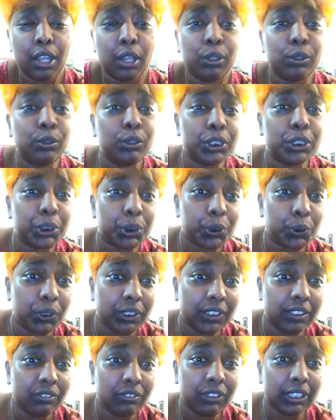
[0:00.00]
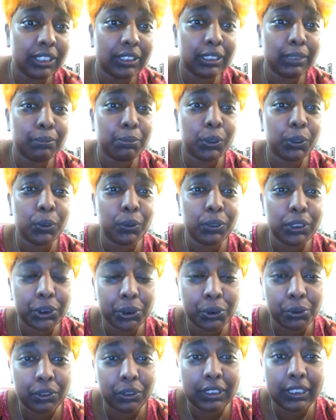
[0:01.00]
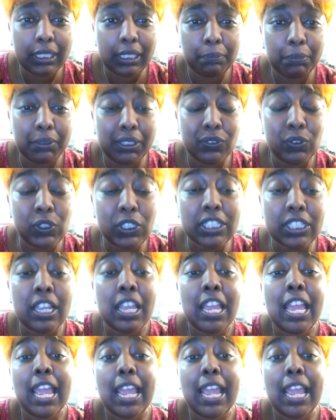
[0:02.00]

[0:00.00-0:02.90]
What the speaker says: Who is truly the victim? Who is truly the abuser?